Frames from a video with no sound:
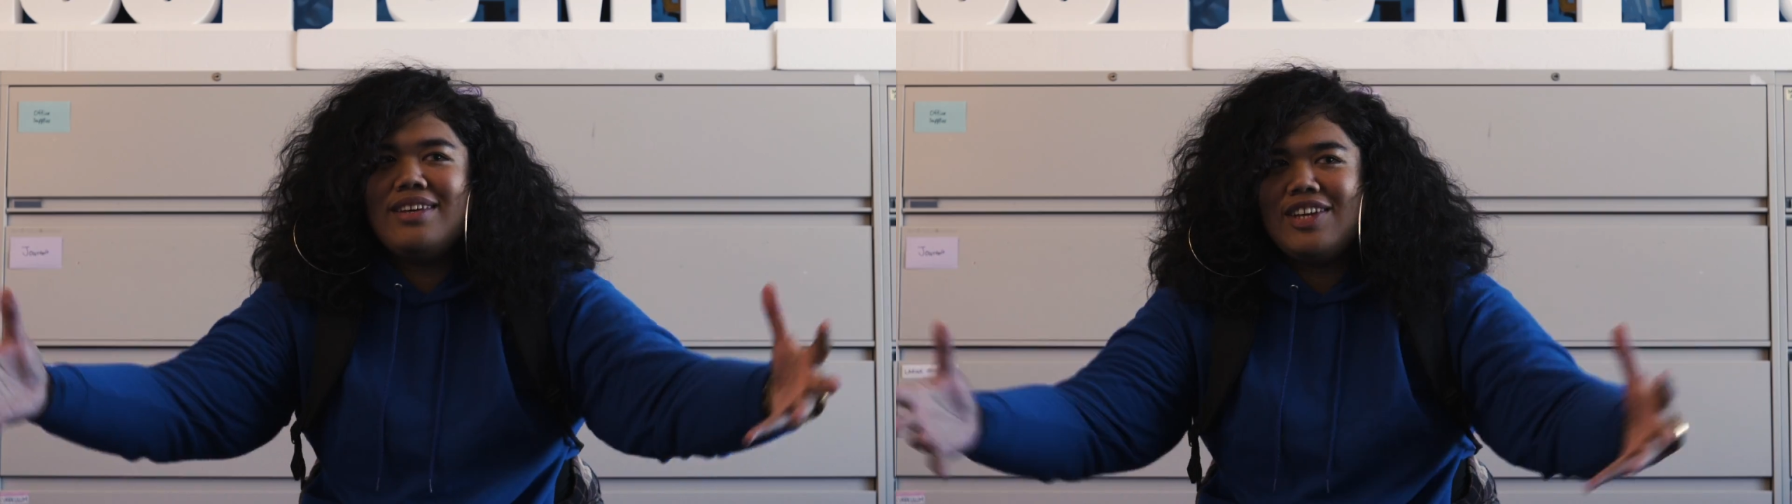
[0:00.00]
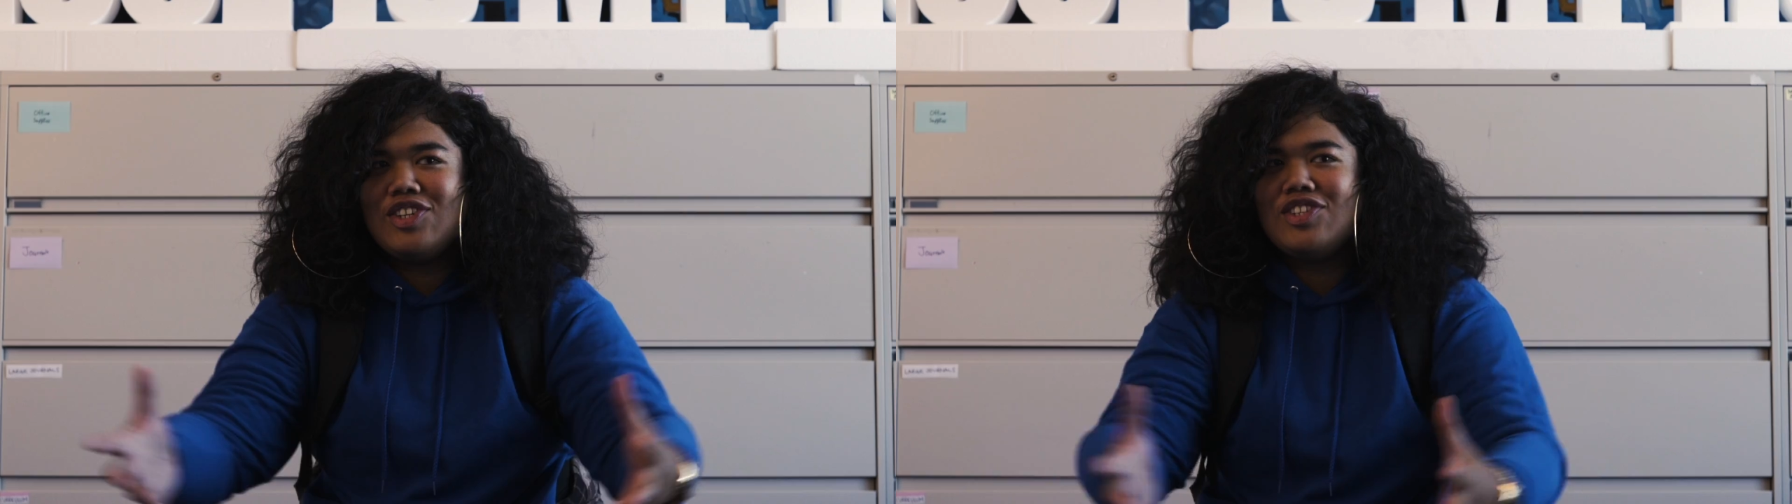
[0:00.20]

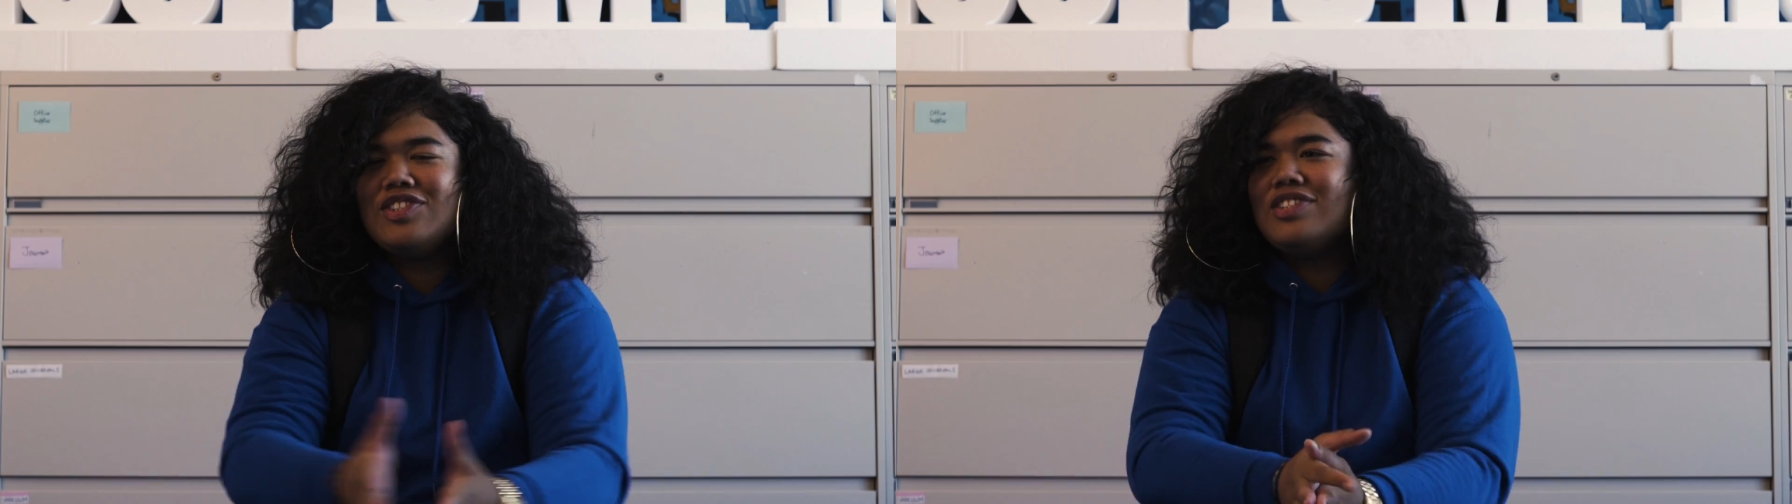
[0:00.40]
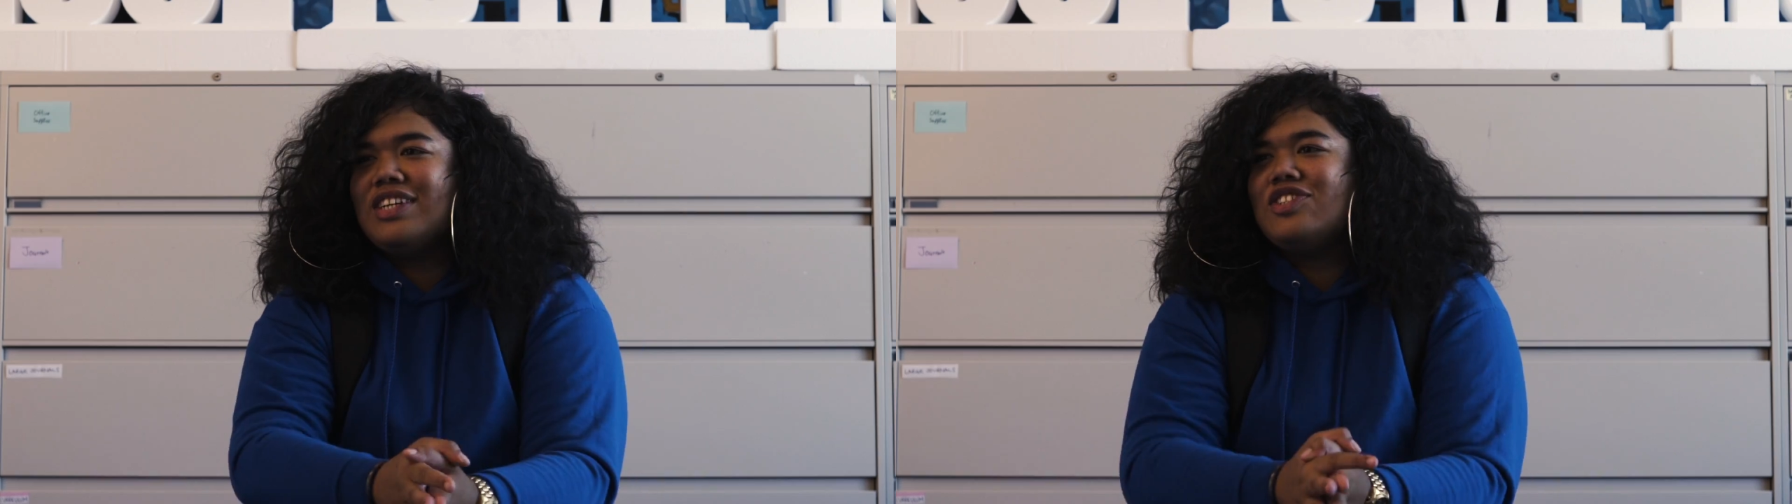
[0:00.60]

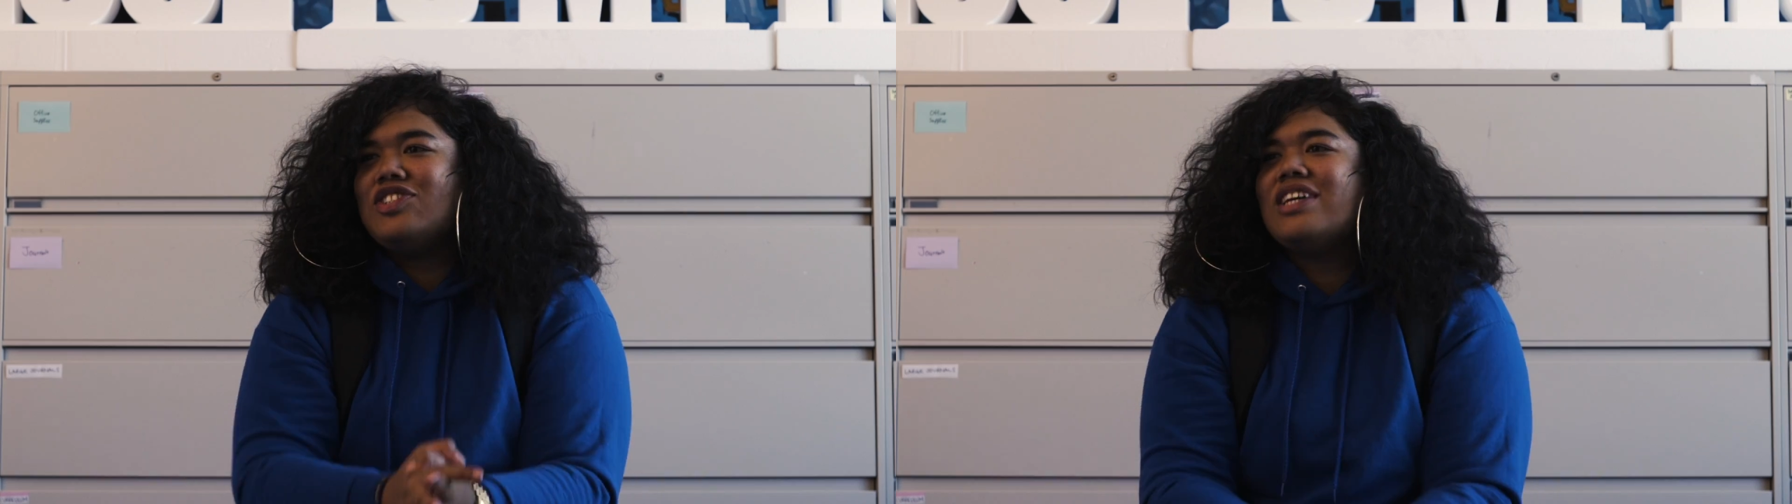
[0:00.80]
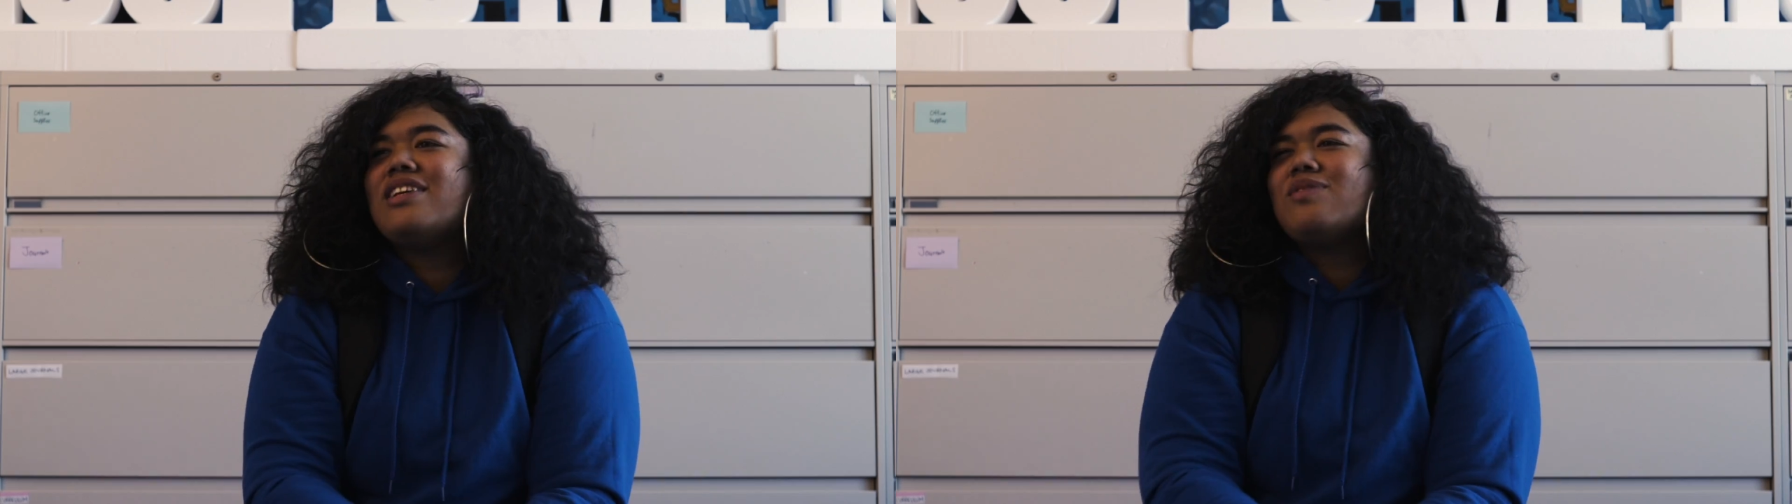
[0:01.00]

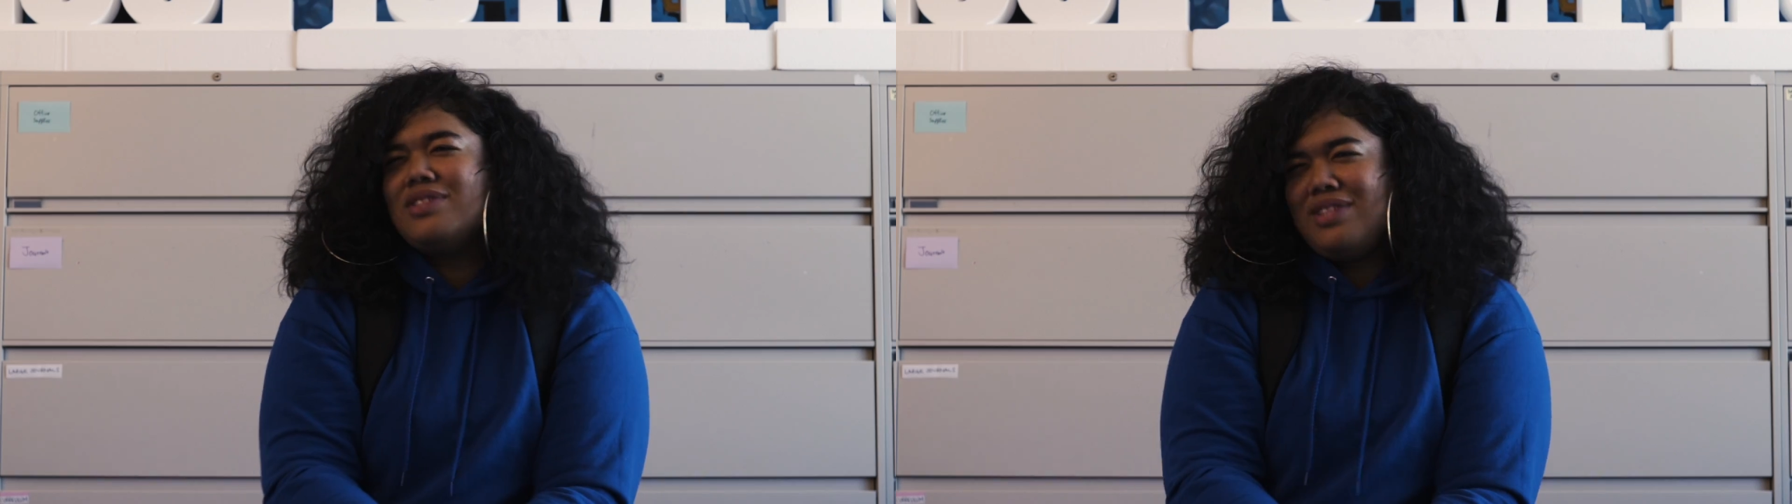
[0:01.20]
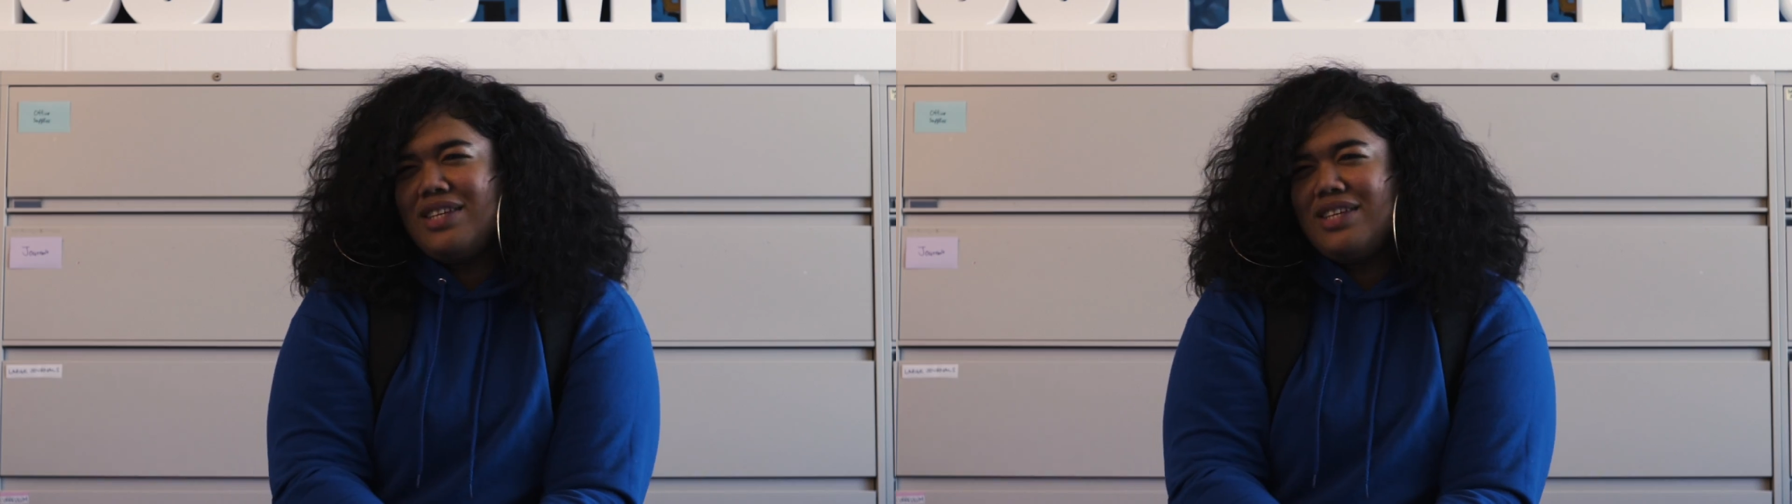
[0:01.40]
energetic.